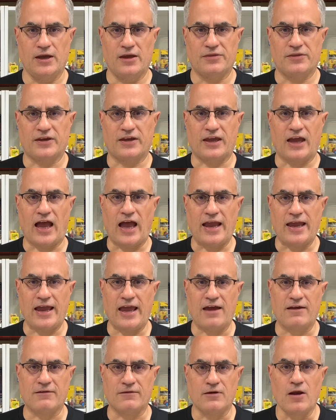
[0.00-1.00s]
The guy
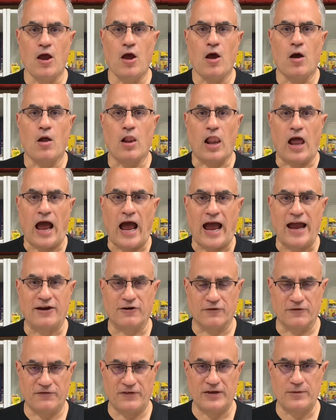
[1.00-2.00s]
had a
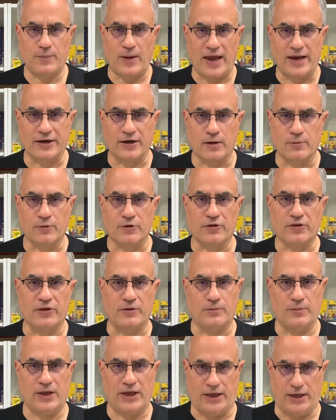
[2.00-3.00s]
higher feedback number
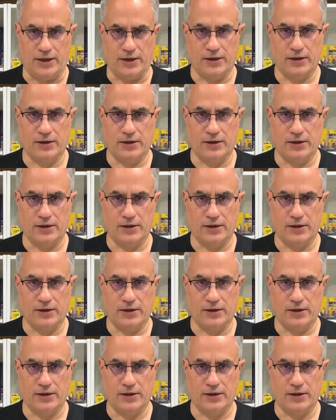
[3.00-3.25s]
than me.